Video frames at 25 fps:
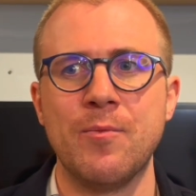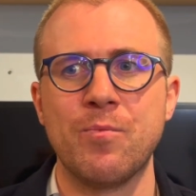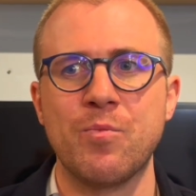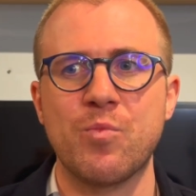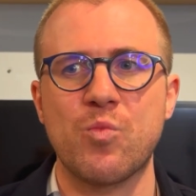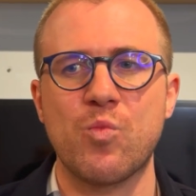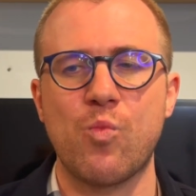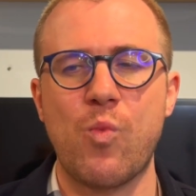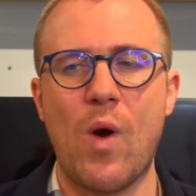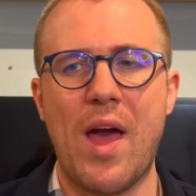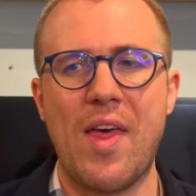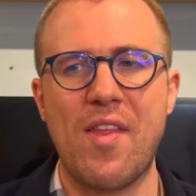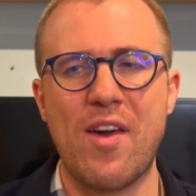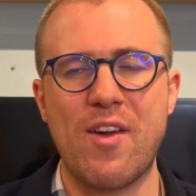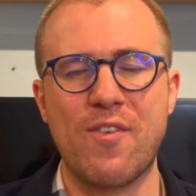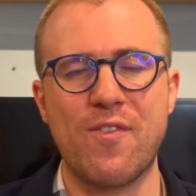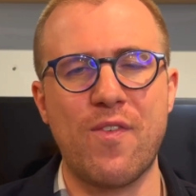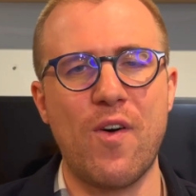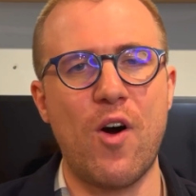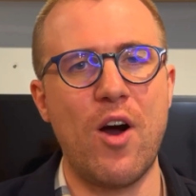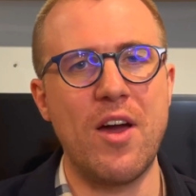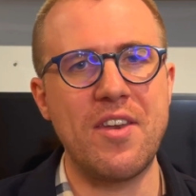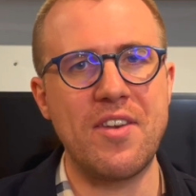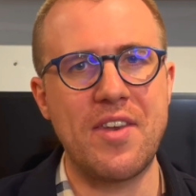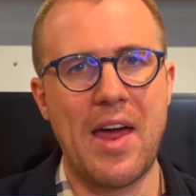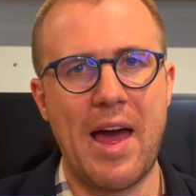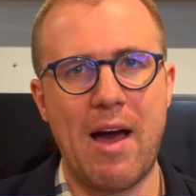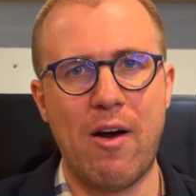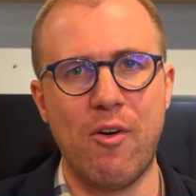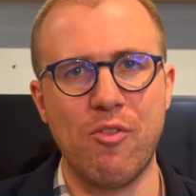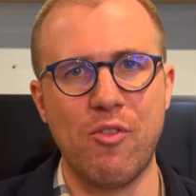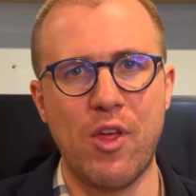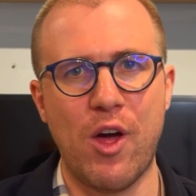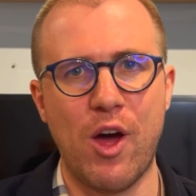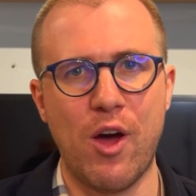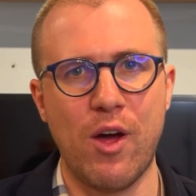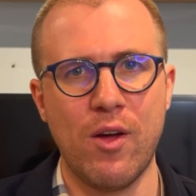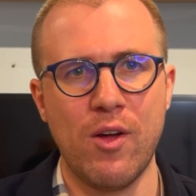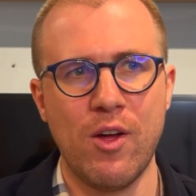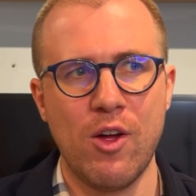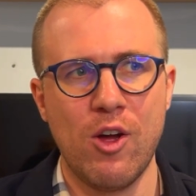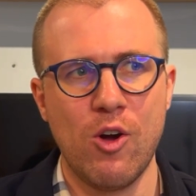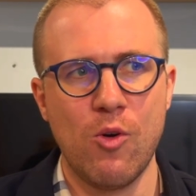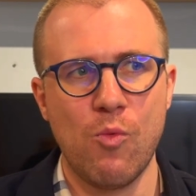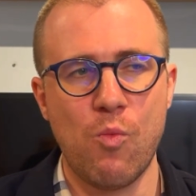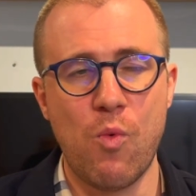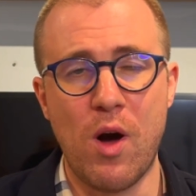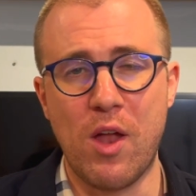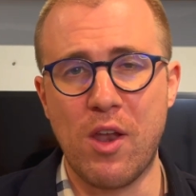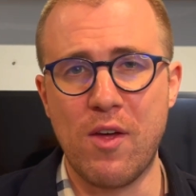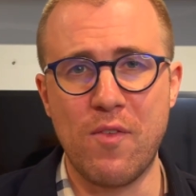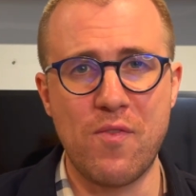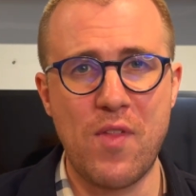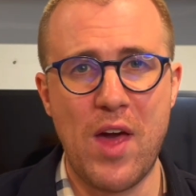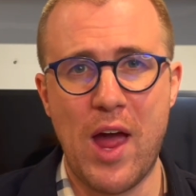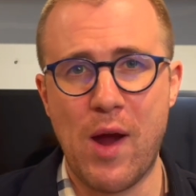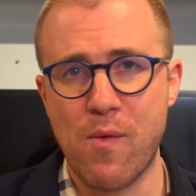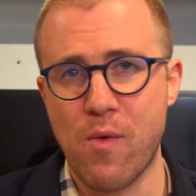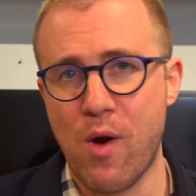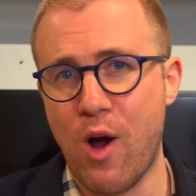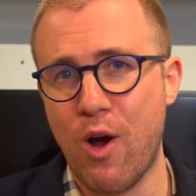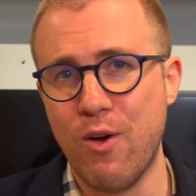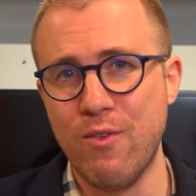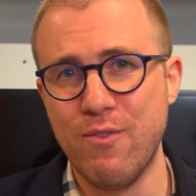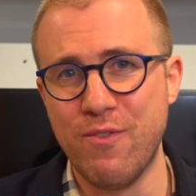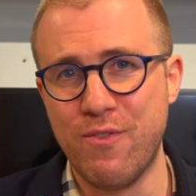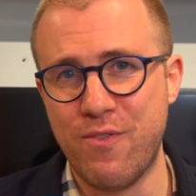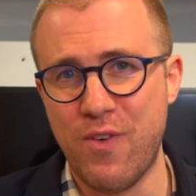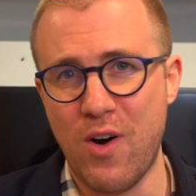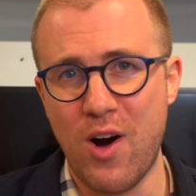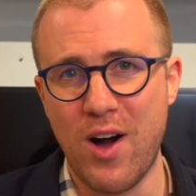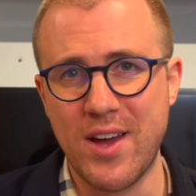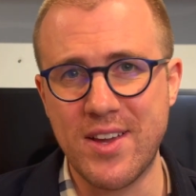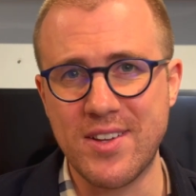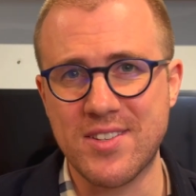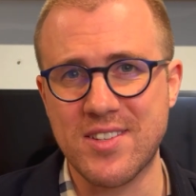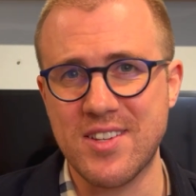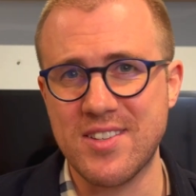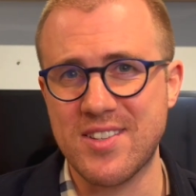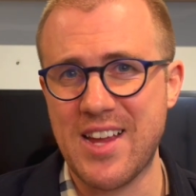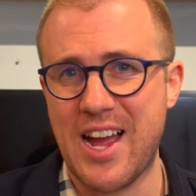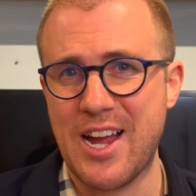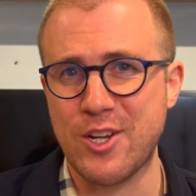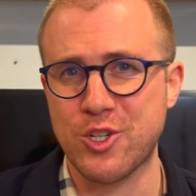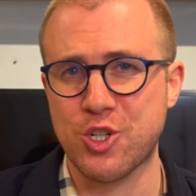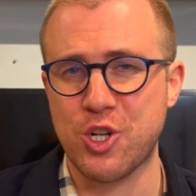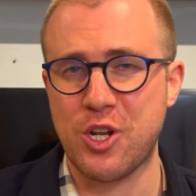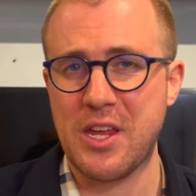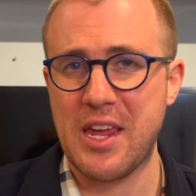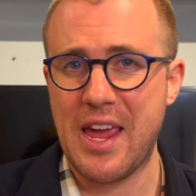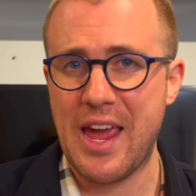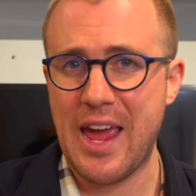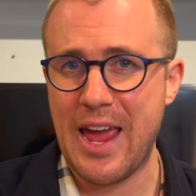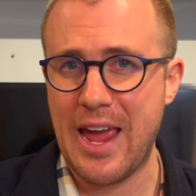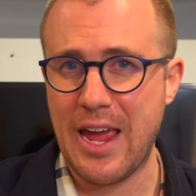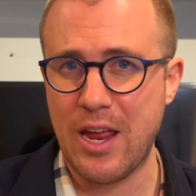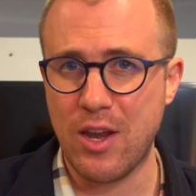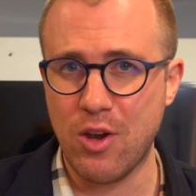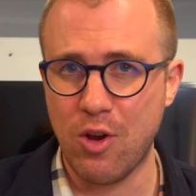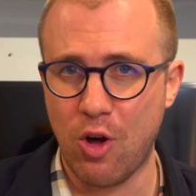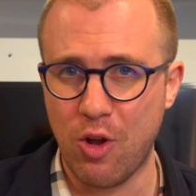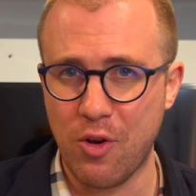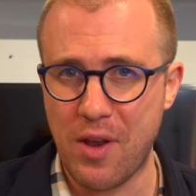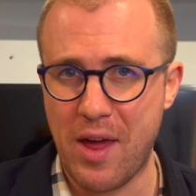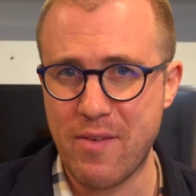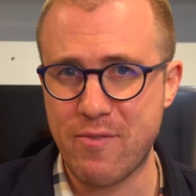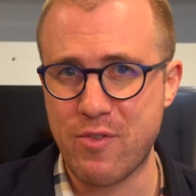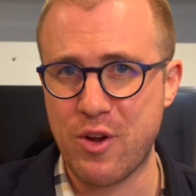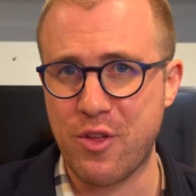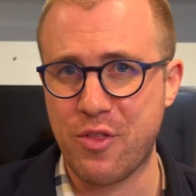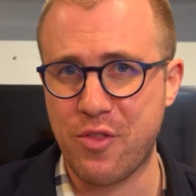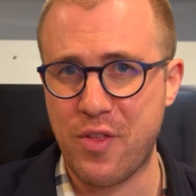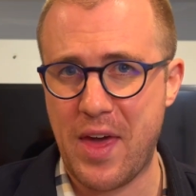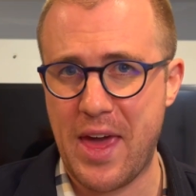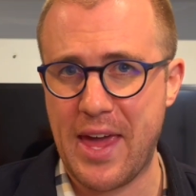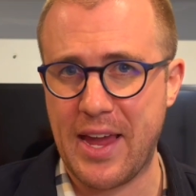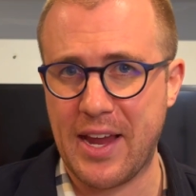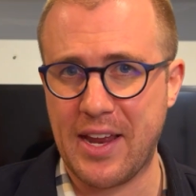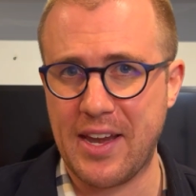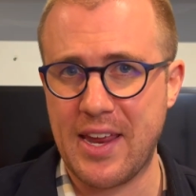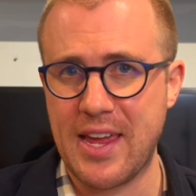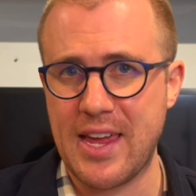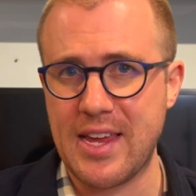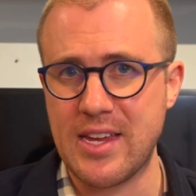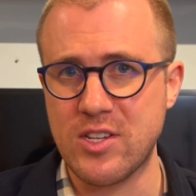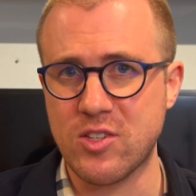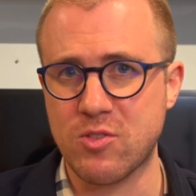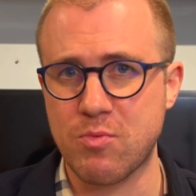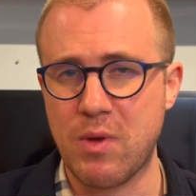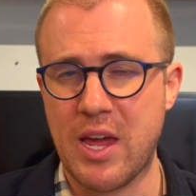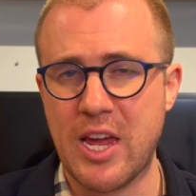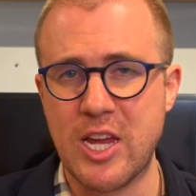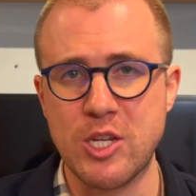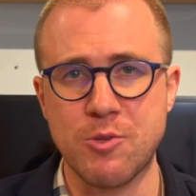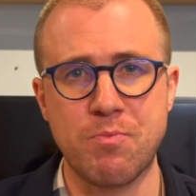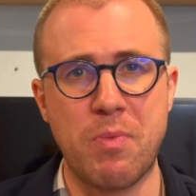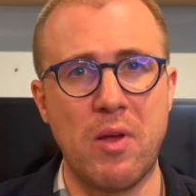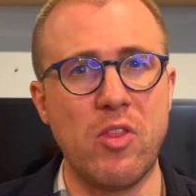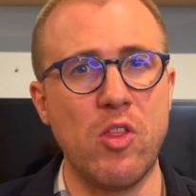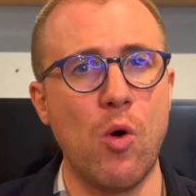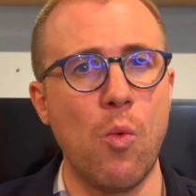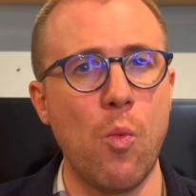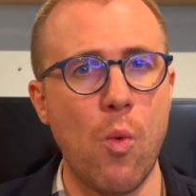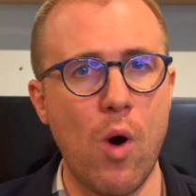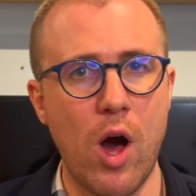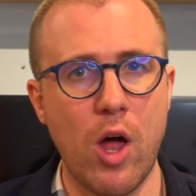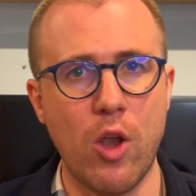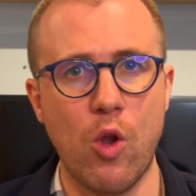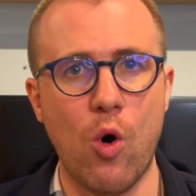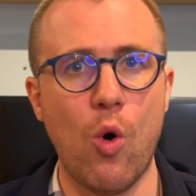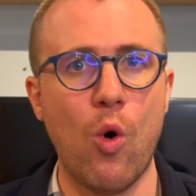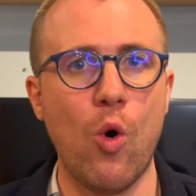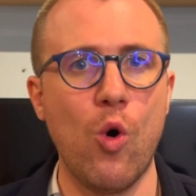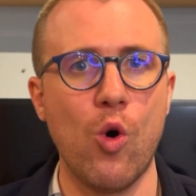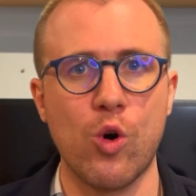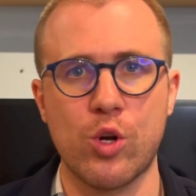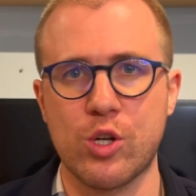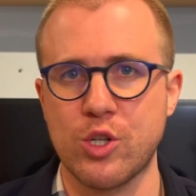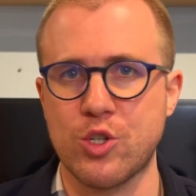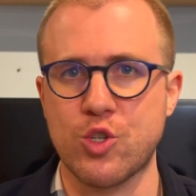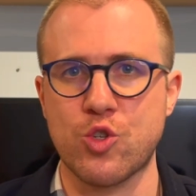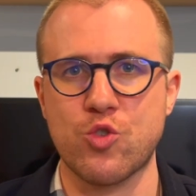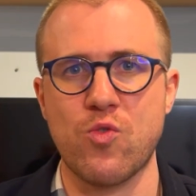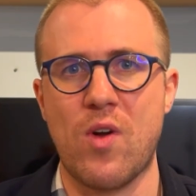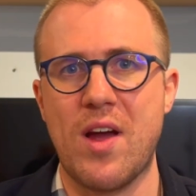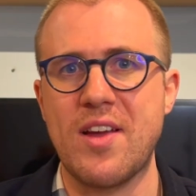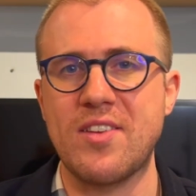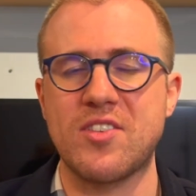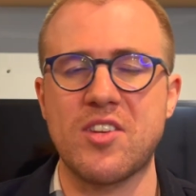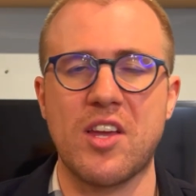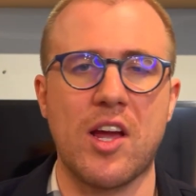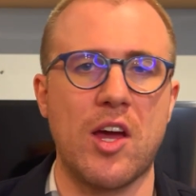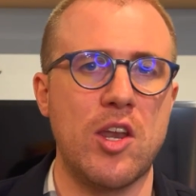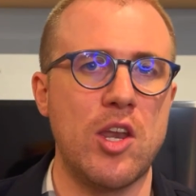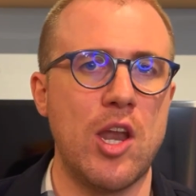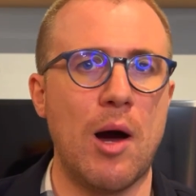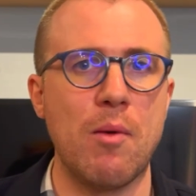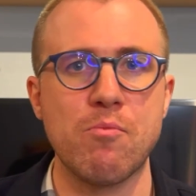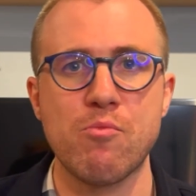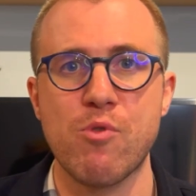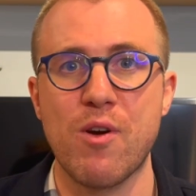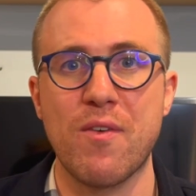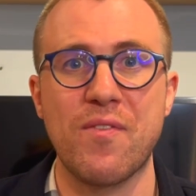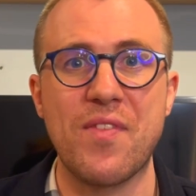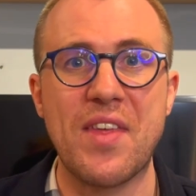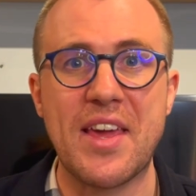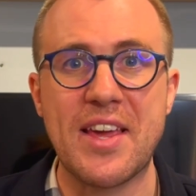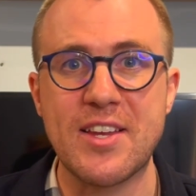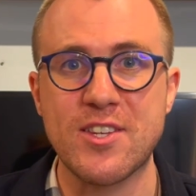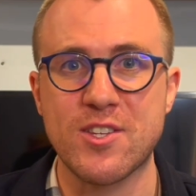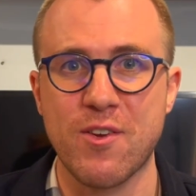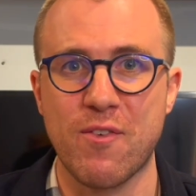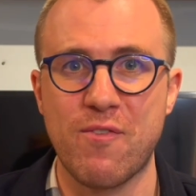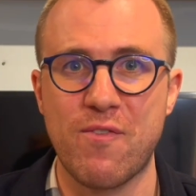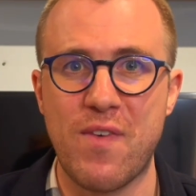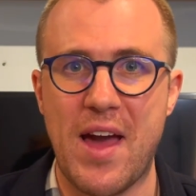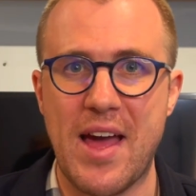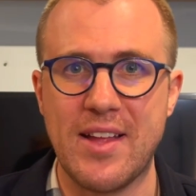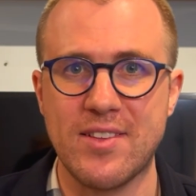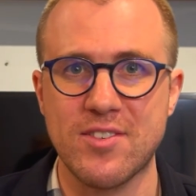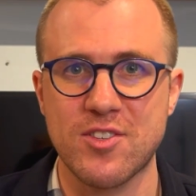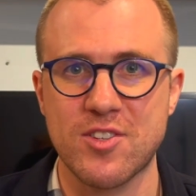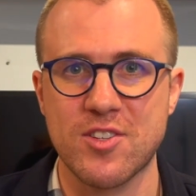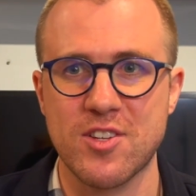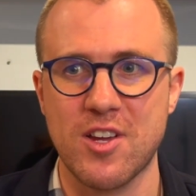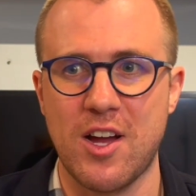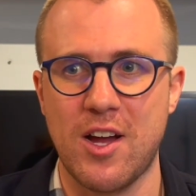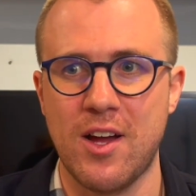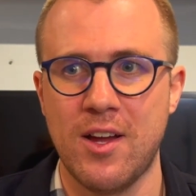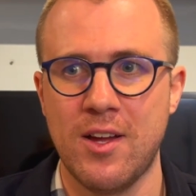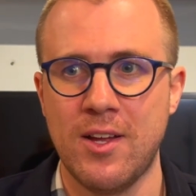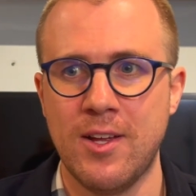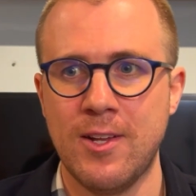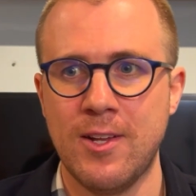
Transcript: where they find out that one of their own, Veidt, is actually in on everything, and he's been the one orchestrating a number of these events to